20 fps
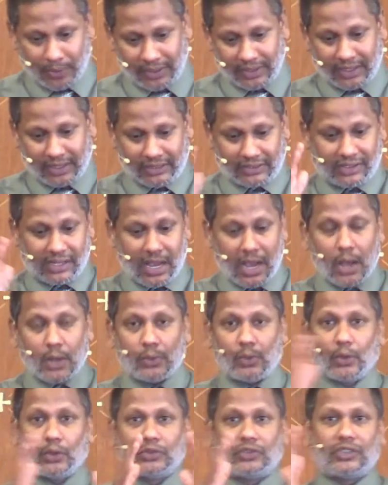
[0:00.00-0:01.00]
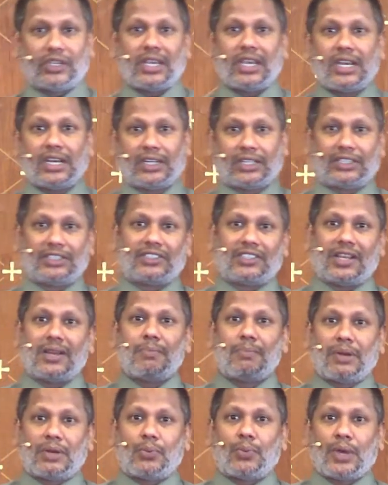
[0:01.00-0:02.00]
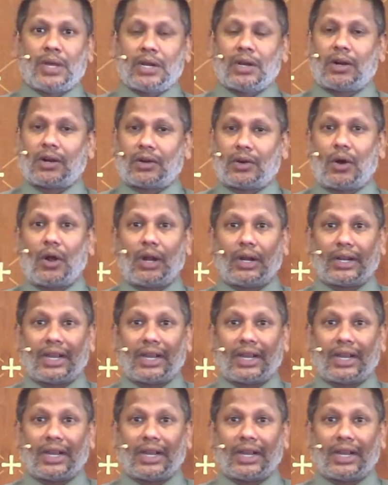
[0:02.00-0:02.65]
There, those years in between are called